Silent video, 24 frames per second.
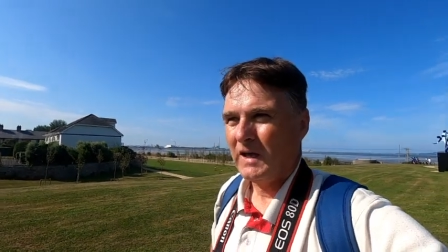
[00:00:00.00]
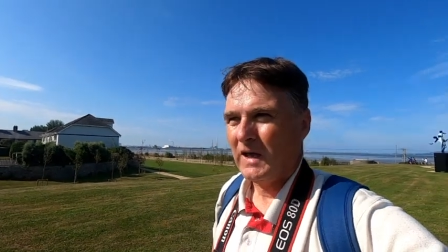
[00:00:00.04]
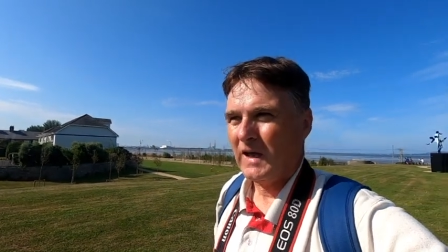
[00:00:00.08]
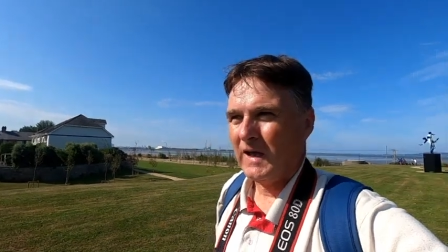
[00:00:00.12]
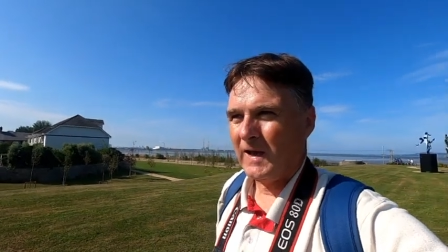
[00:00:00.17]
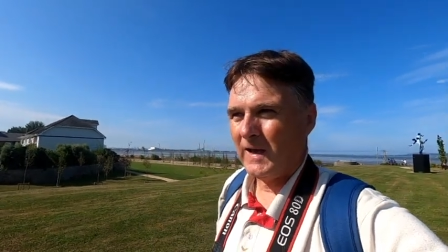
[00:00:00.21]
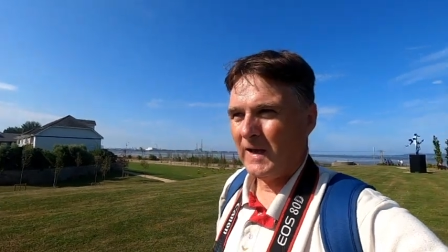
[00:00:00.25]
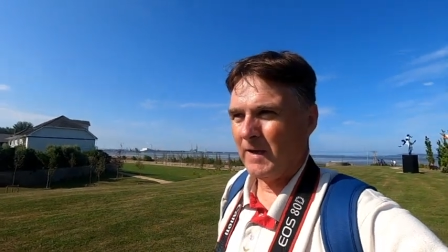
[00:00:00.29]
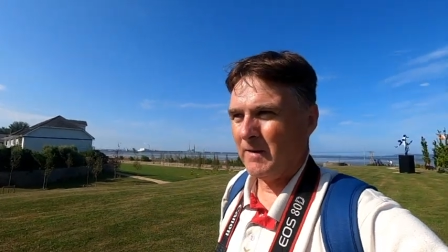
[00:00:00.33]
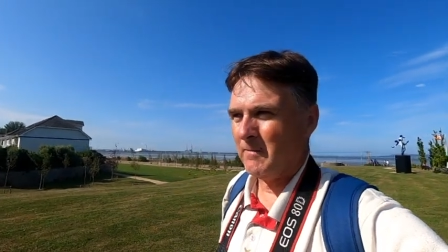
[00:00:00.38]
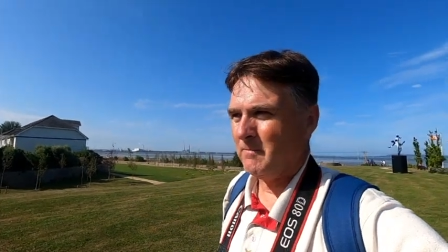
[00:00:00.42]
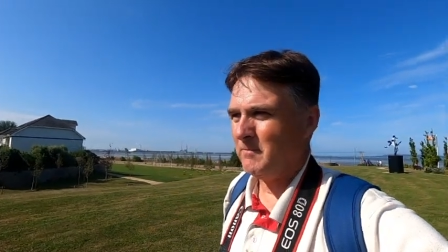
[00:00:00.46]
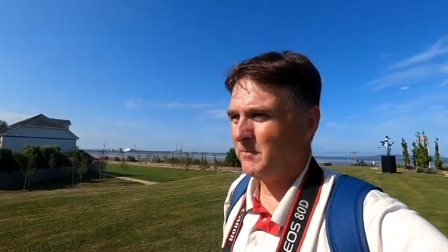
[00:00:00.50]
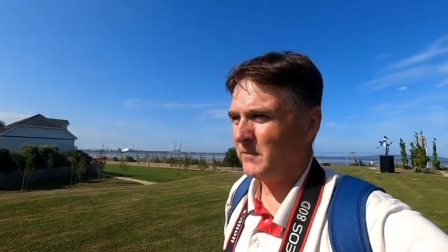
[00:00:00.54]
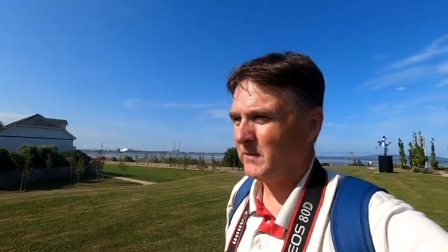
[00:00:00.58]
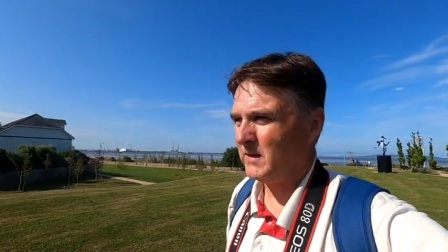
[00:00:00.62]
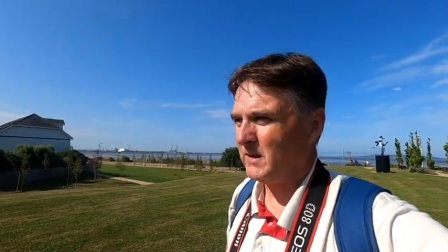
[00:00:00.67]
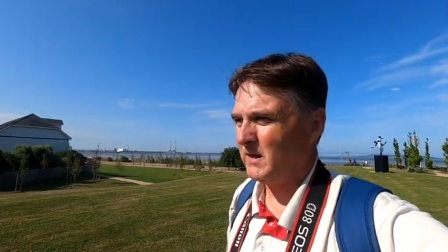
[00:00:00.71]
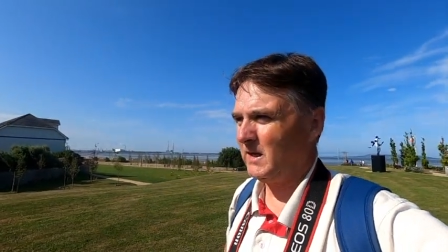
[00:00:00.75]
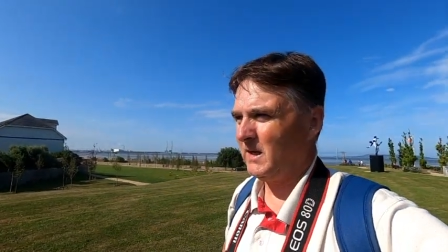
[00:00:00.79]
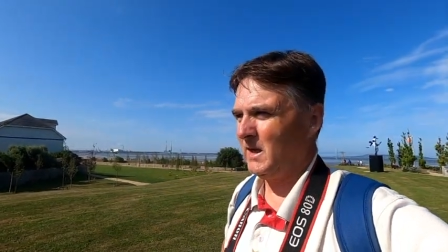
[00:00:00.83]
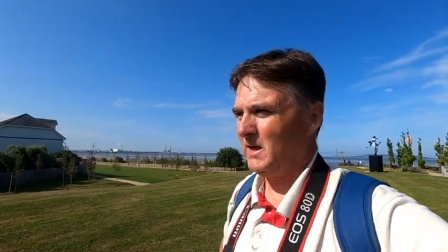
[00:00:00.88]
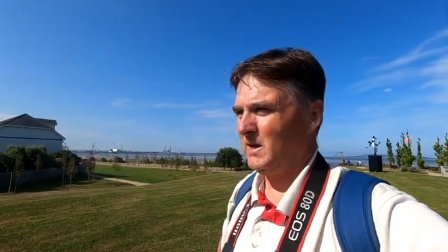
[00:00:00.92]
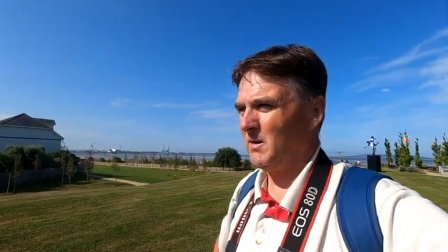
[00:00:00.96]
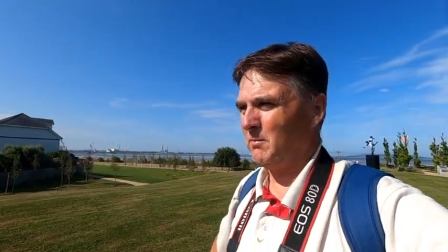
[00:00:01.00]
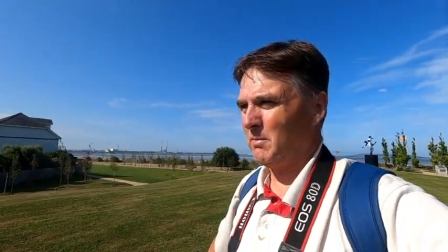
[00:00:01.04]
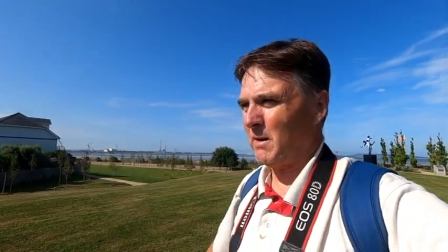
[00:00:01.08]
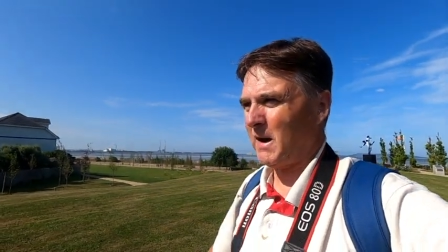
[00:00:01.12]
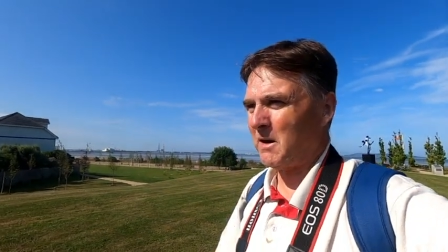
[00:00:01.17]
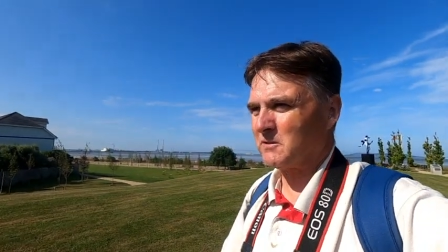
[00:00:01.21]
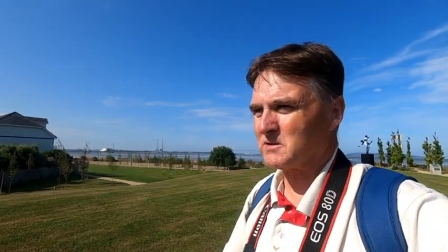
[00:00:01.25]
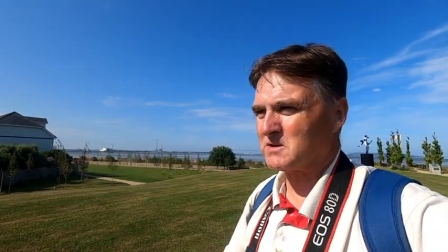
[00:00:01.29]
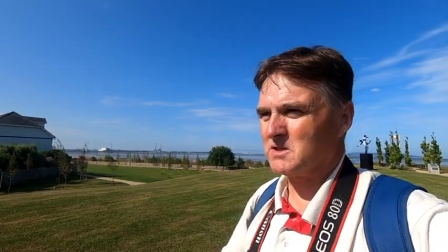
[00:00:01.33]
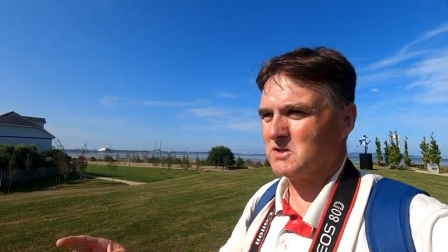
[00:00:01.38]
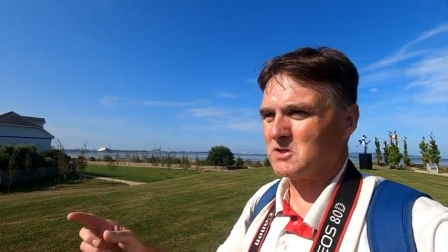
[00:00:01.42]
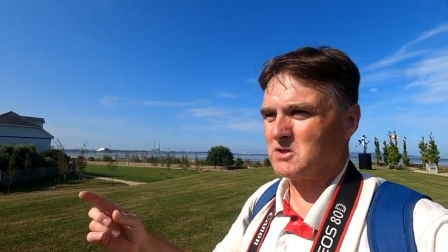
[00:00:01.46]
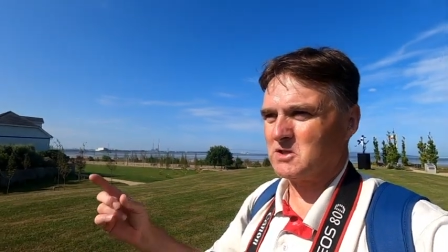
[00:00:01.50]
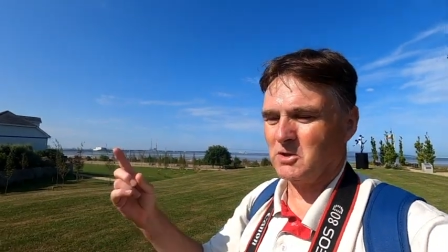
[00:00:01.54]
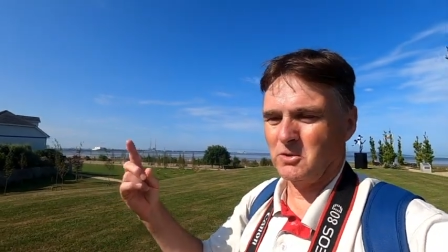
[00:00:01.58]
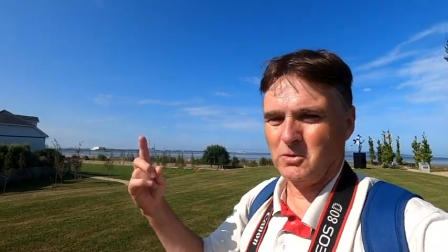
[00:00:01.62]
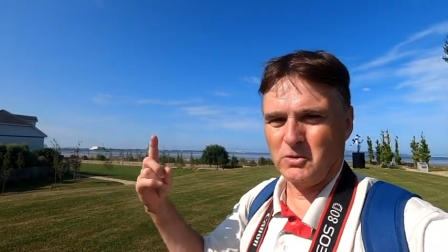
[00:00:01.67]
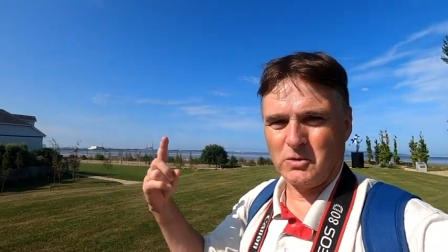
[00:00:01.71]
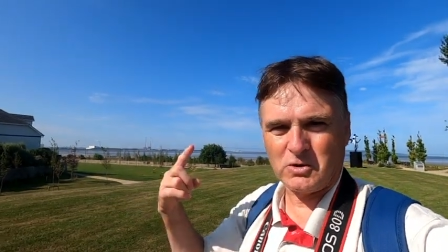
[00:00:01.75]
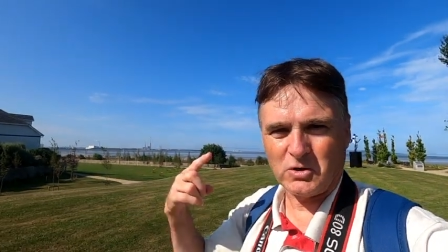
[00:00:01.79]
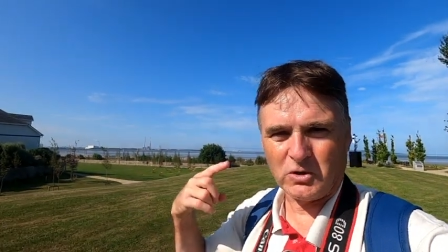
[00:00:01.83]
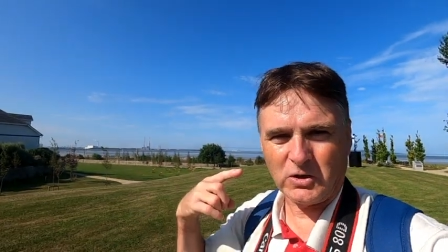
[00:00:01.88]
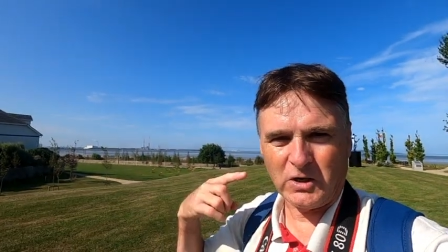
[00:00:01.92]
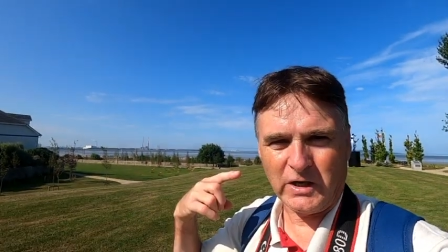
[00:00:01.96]
um, in comparison
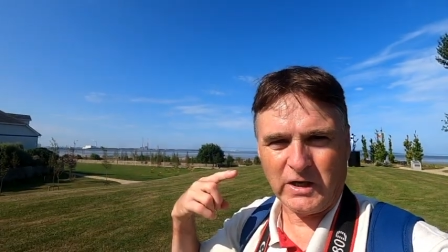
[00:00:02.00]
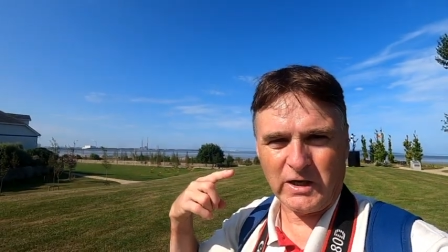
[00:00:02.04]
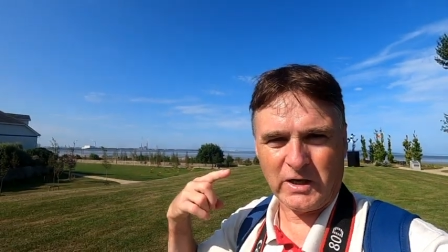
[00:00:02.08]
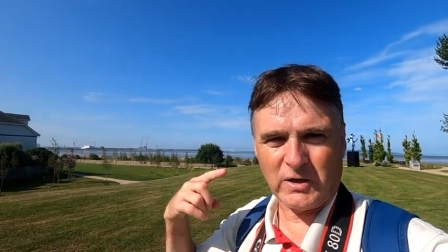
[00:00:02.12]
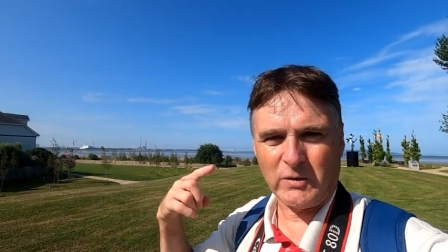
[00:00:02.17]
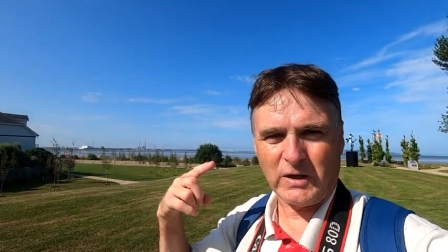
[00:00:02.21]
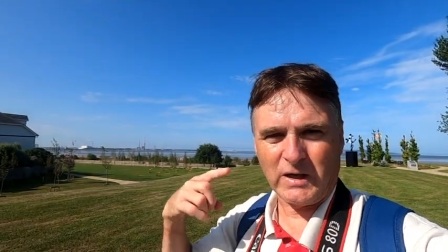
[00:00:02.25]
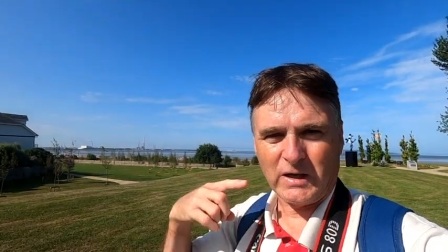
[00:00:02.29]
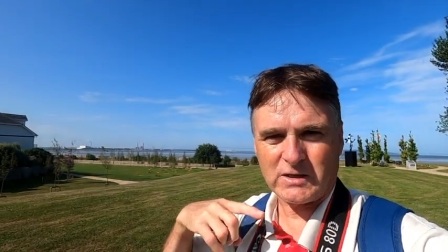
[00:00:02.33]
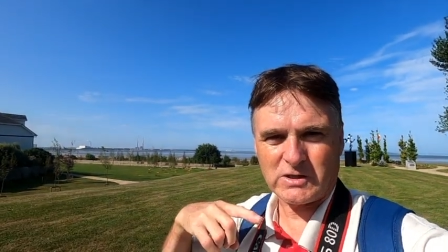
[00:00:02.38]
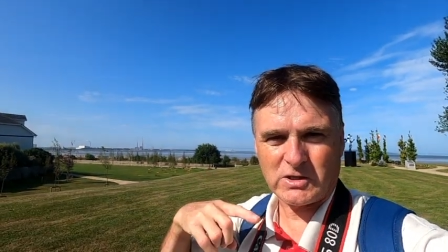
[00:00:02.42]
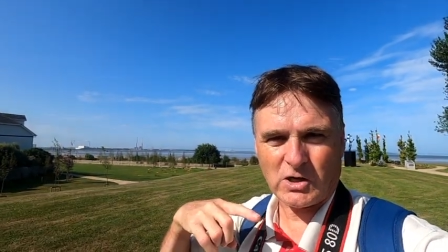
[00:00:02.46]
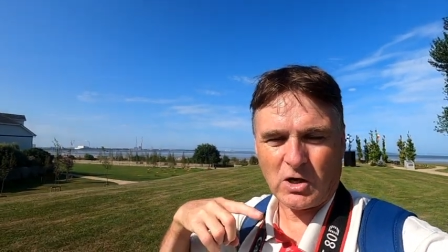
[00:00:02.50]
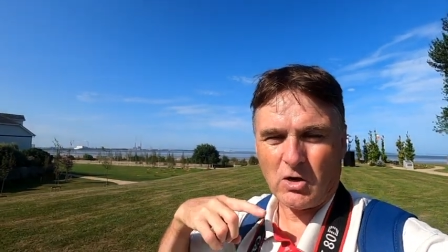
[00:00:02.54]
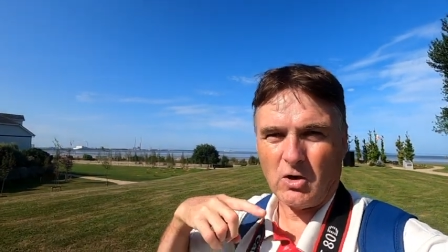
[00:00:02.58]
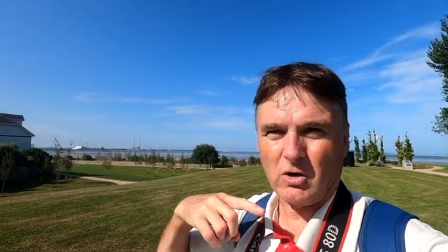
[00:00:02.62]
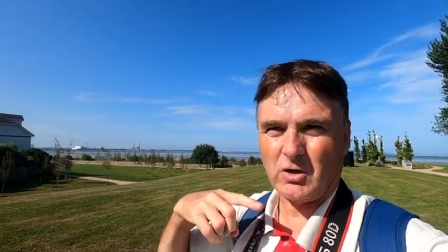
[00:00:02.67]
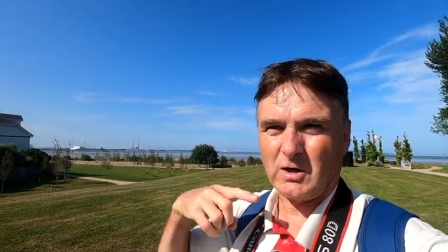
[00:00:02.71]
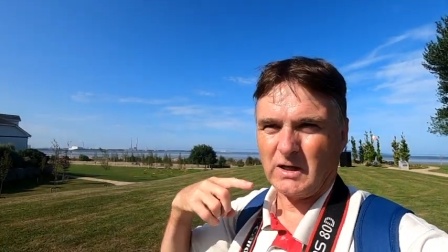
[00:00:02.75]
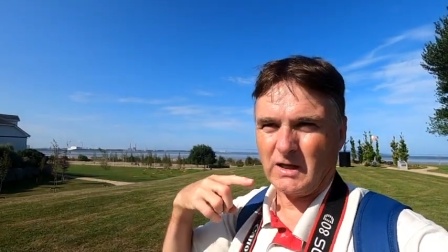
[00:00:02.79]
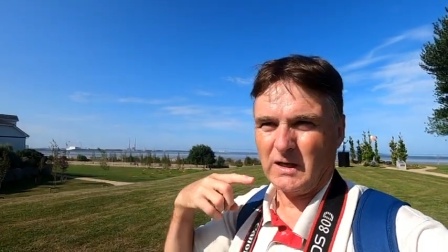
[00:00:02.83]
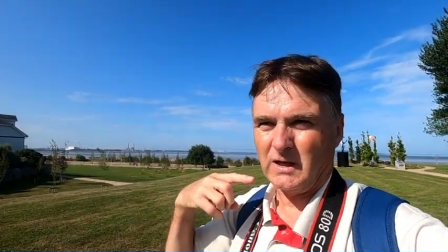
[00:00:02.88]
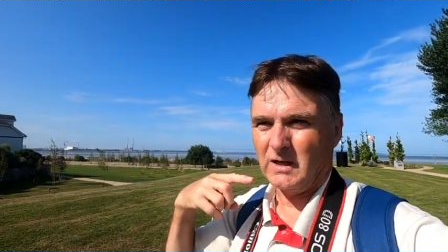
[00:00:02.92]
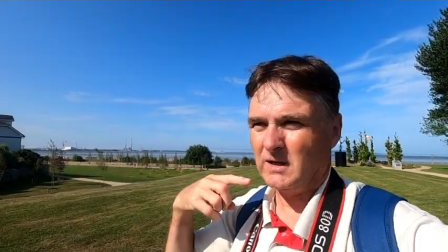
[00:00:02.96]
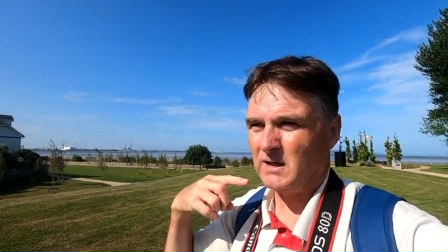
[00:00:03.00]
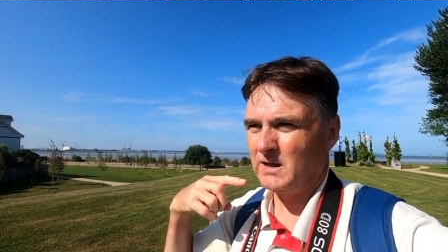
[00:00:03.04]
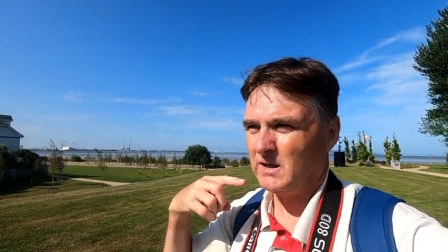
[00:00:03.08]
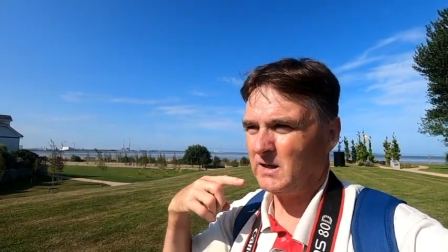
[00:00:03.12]
to Dún Laoghaire and Dalkey.